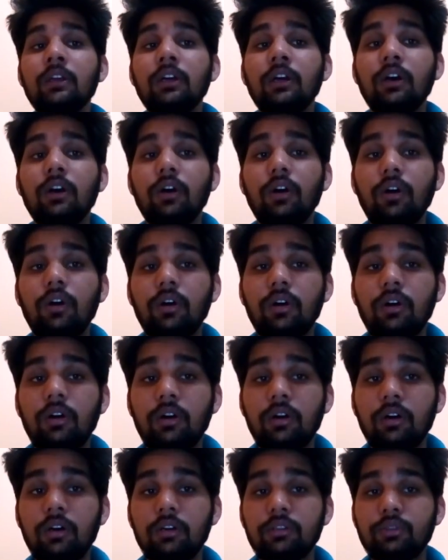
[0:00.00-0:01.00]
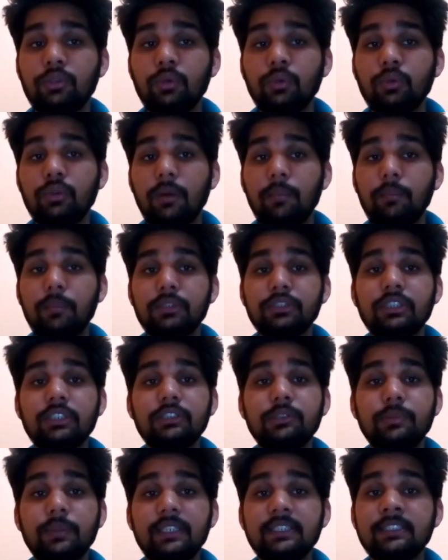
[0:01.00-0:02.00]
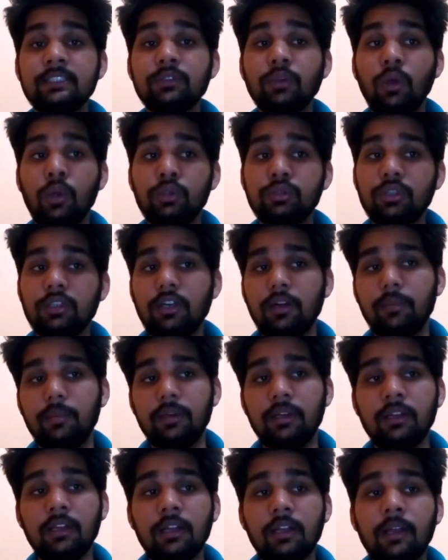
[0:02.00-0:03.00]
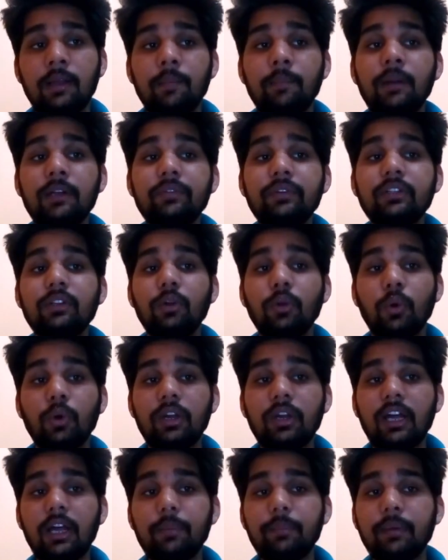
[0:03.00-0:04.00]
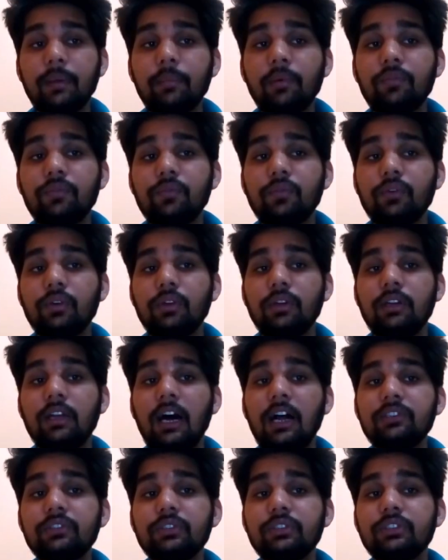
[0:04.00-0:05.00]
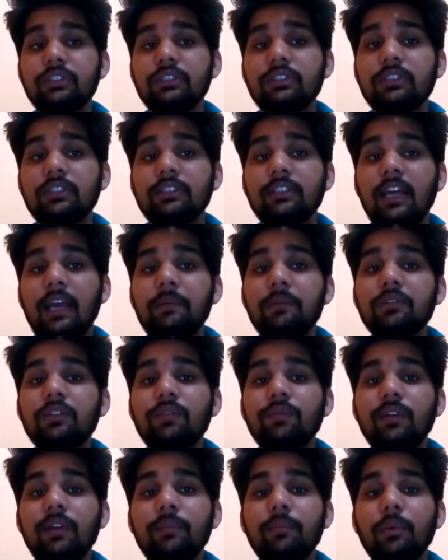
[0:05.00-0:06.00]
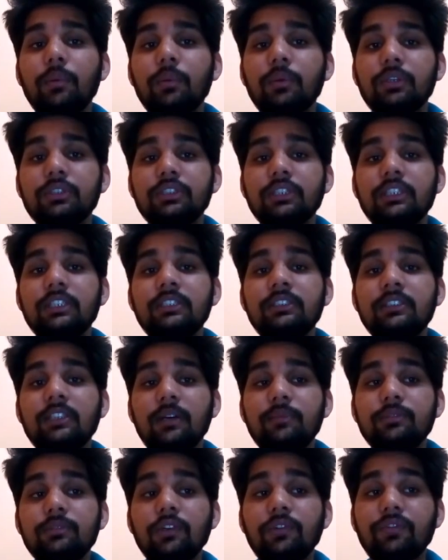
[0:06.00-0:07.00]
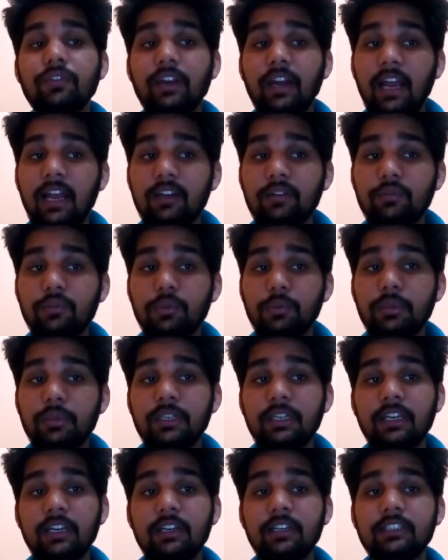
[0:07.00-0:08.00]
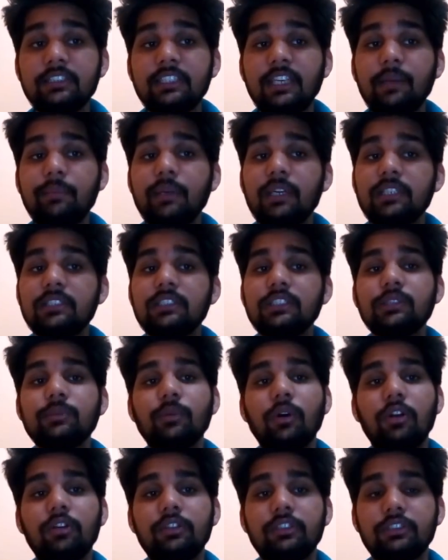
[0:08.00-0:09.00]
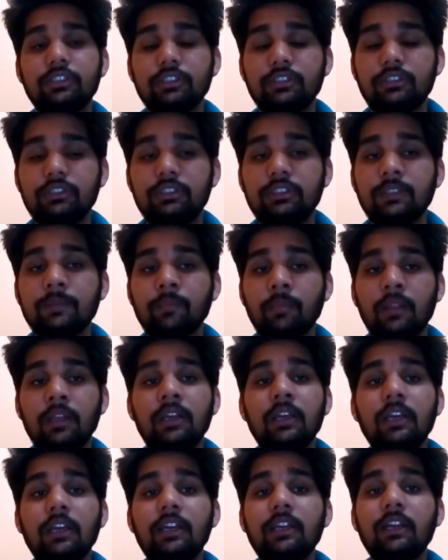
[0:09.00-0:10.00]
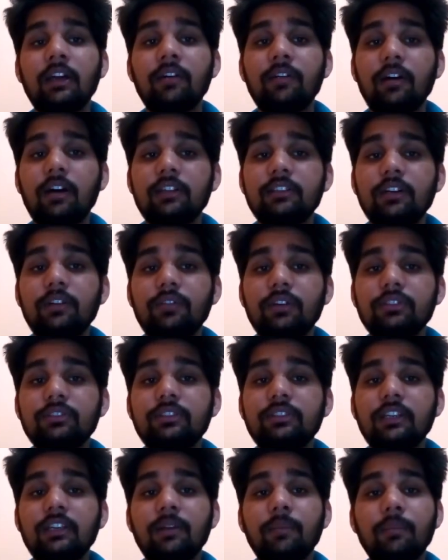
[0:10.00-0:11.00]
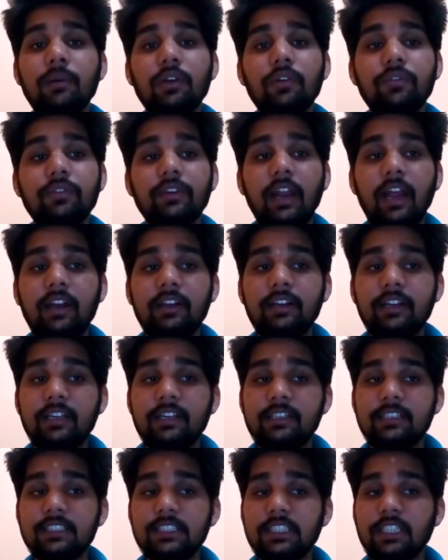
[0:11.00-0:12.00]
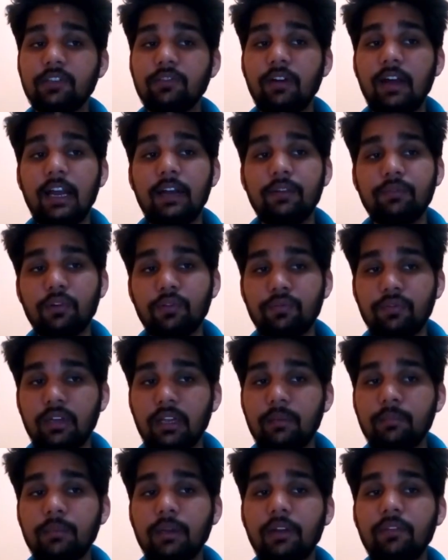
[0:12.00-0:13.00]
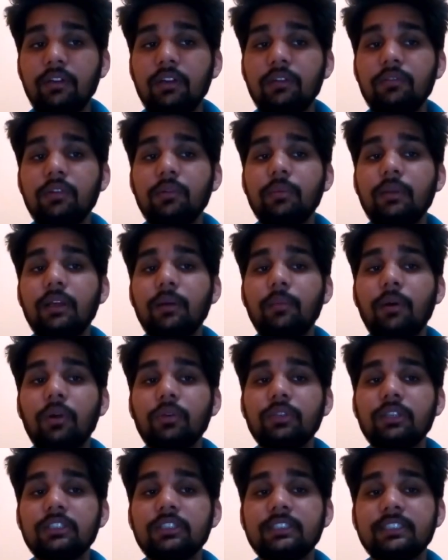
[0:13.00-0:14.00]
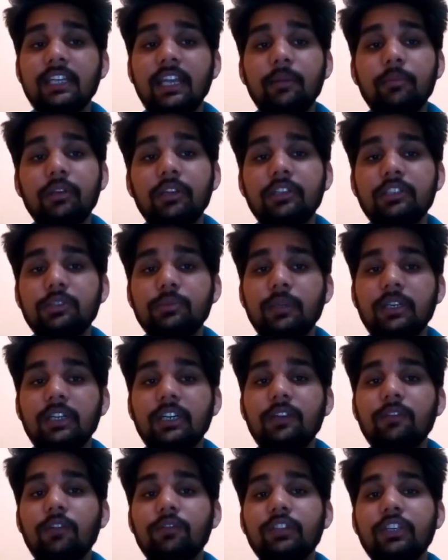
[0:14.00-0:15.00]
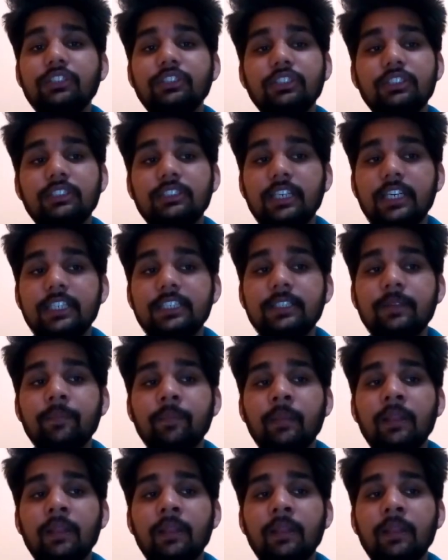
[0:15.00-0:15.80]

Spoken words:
through combustion space is also doubled. But with lower RPM of large engines, the time of the flame propagation in terms of crank would be nearly same as the smaller engines. In other words, the number of crank degrees required for flame travel will be about the same irrespective of the engine size,